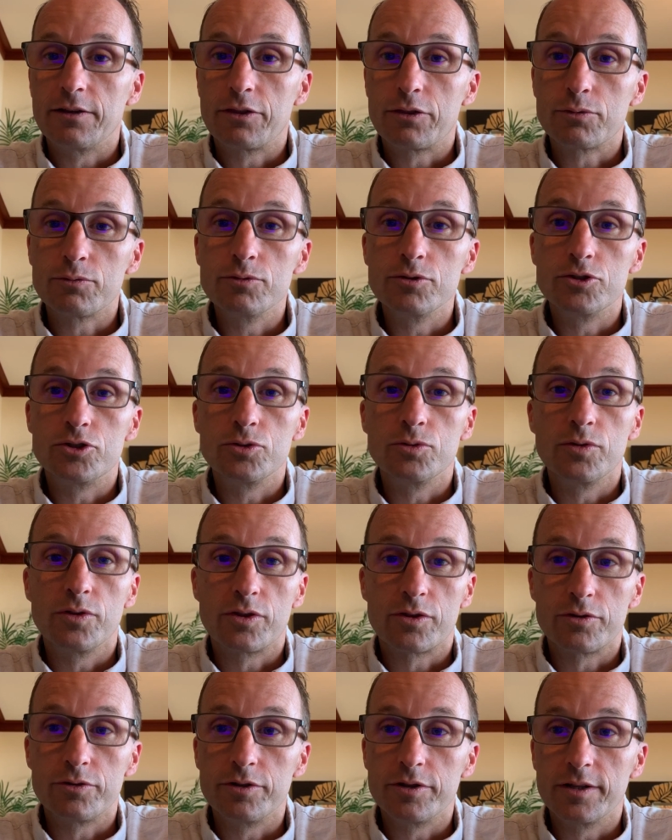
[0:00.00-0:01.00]
through June
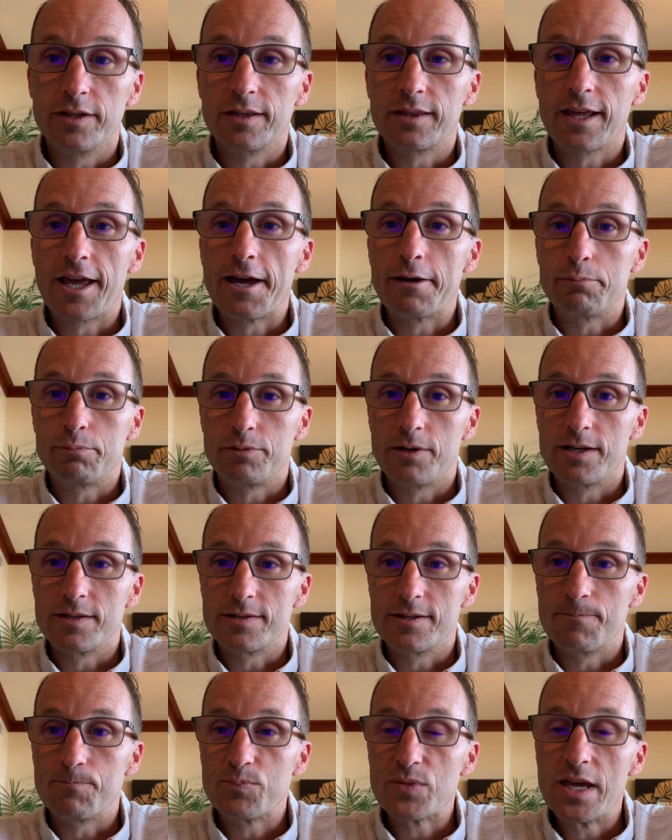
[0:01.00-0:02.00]
30th at
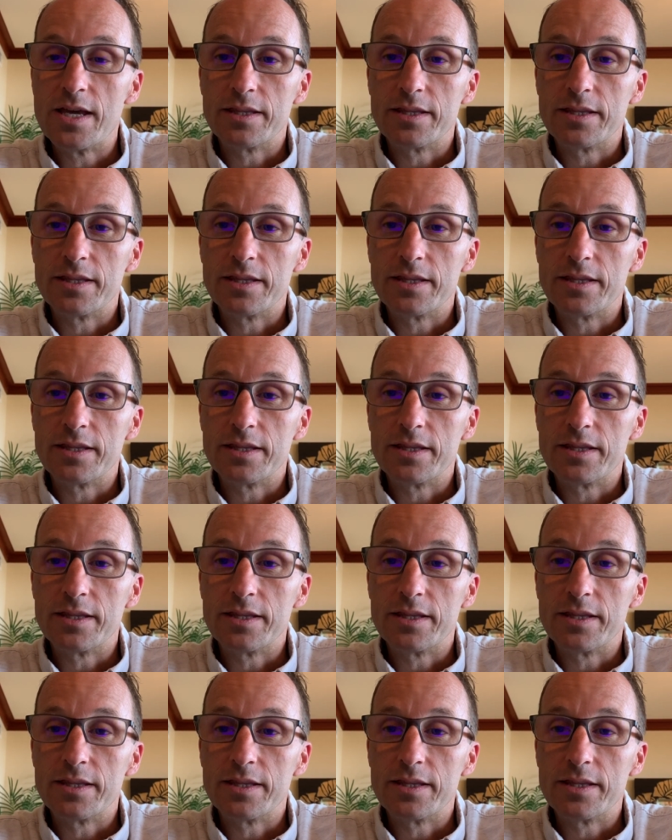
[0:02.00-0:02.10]
present.